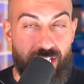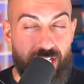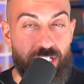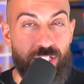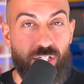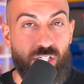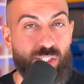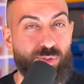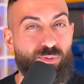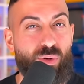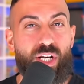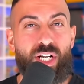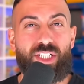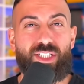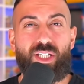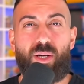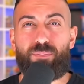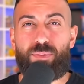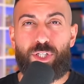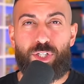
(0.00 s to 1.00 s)
They just
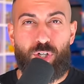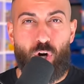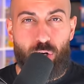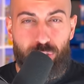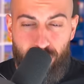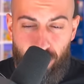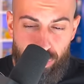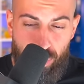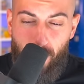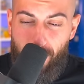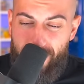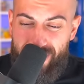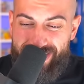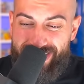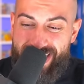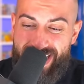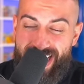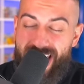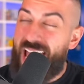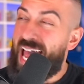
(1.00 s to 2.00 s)
finished up the Charizard
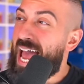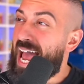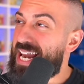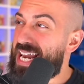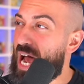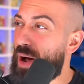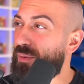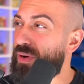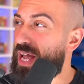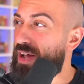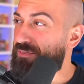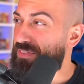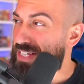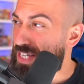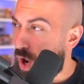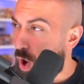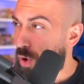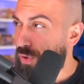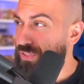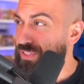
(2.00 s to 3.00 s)
UPC, and now we have
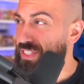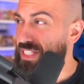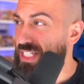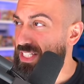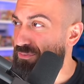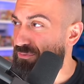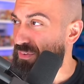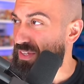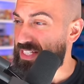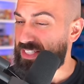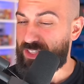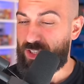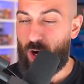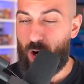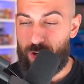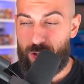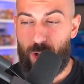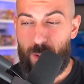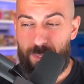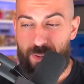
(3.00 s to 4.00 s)
the Arceus
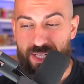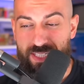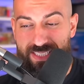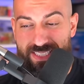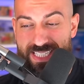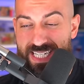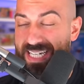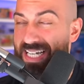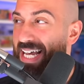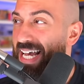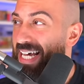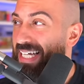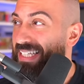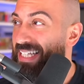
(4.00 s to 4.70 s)
V-Star UPC.